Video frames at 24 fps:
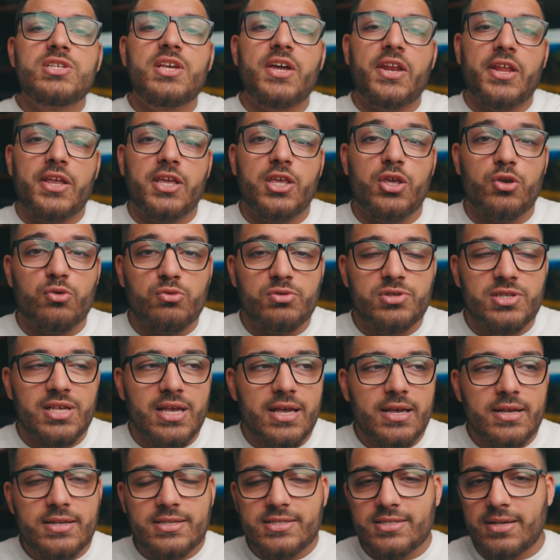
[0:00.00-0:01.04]
gonna use
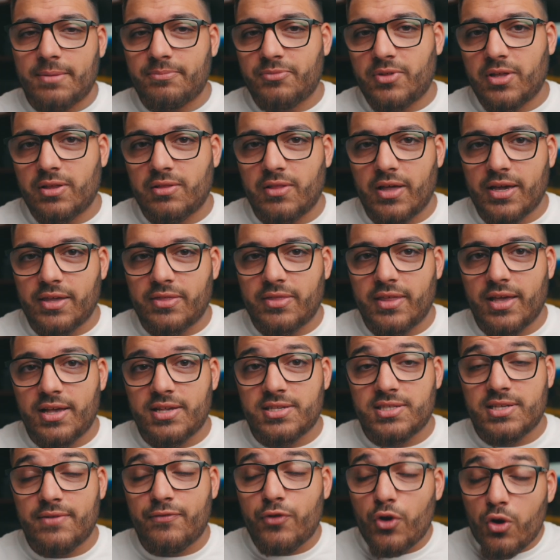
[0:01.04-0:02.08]
something like
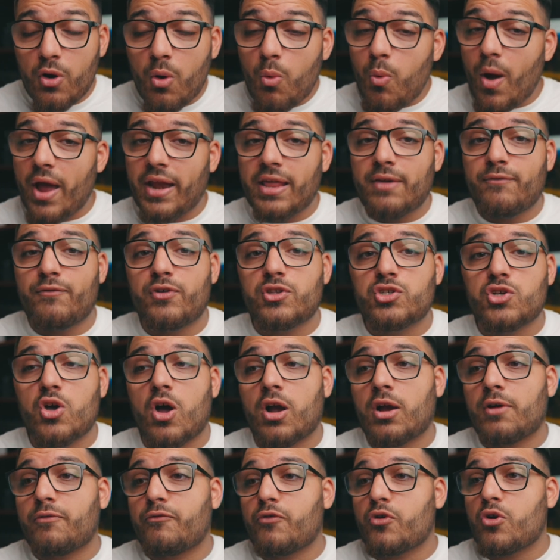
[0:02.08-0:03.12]
this? If you're a wedding
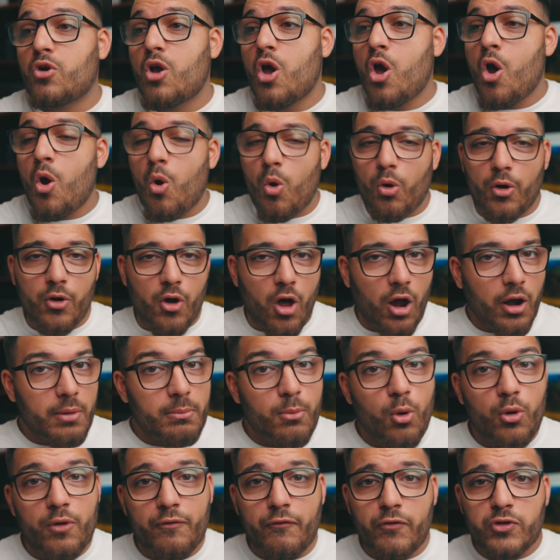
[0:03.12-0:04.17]
photographer or an
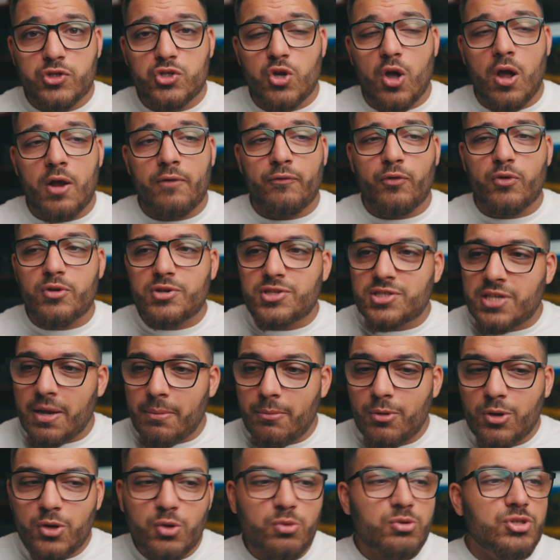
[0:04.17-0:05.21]
automotive photographer,
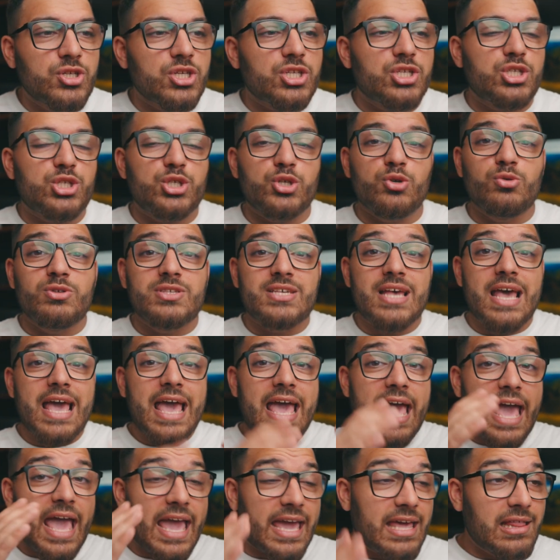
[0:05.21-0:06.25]
someone who just shoots
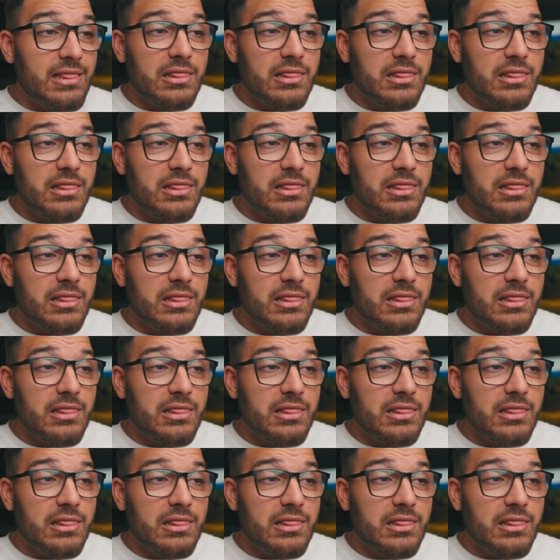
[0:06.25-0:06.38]
a